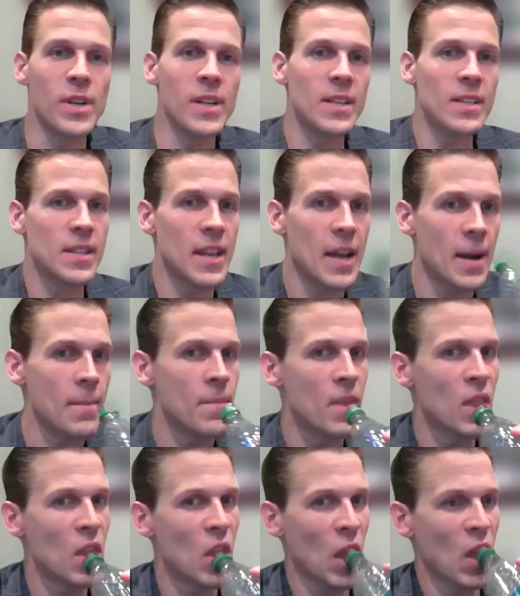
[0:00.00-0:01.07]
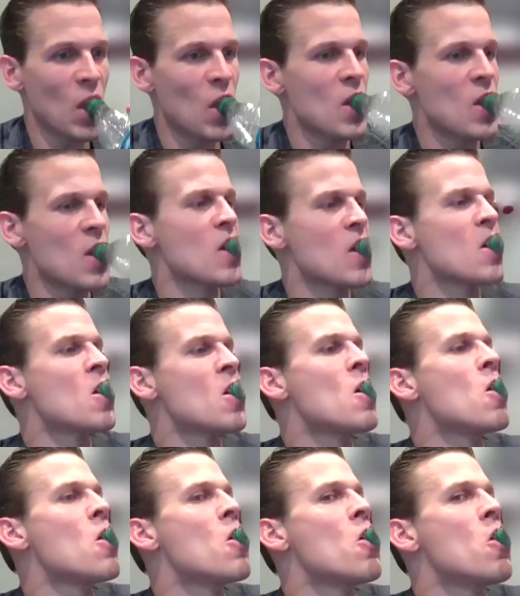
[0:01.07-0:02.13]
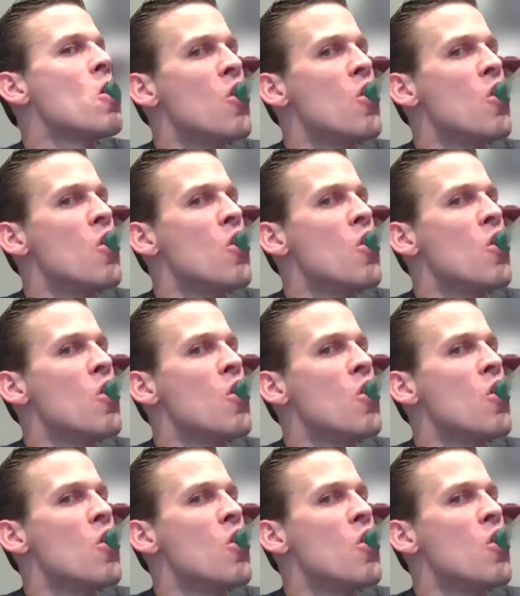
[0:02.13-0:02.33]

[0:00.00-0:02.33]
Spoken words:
removing the springs. It's